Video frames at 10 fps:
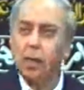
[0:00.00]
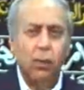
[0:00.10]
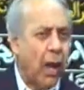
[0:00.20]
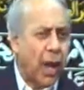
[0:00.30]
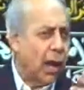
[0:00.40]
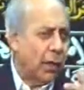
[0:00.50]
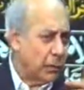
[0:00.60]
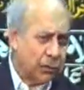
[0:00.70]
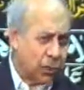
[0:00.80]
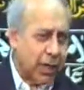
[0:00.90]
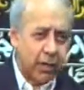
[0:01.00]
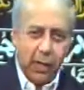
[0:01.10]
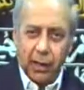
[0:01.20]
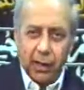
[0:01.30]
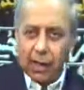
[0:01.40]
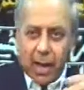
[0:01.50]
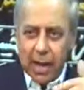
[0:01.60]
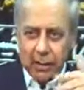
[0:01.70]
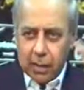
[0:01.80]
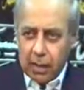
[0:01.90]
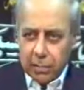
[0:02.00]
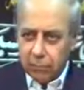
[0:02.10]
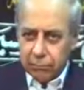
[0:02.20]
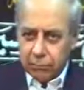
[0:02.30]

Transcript: Where drinking and uh,